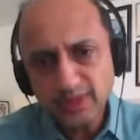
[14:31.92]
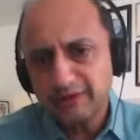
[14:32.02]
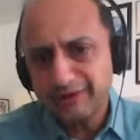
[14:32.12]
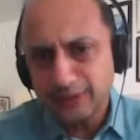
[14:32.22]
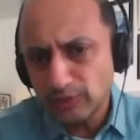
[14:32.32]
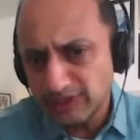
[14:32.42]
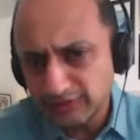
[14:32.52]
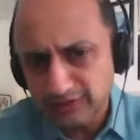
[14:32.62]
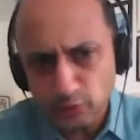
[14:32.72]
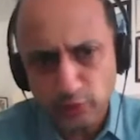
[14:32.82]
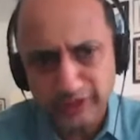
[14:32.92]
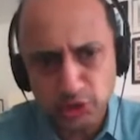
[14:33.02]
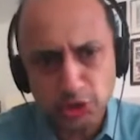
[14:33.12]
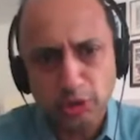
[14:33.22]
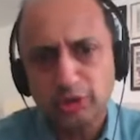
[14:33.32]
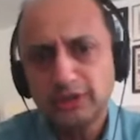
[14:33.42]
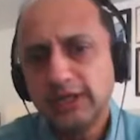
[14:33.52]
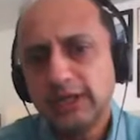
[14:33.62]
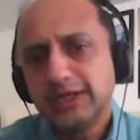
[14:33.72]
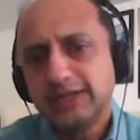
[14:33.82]
Regulations would ensure
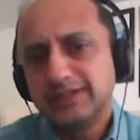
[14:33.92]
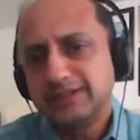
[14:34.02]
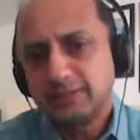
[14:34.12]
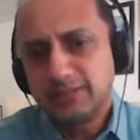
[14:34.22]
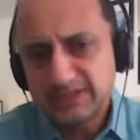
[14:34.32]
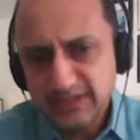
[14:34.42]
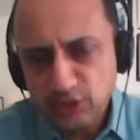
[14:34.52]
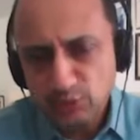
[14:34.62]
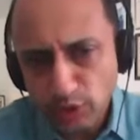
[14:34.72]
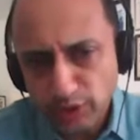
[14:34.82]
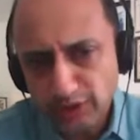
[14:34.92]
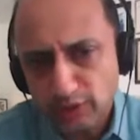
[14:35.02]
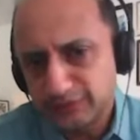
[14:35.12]
that the business model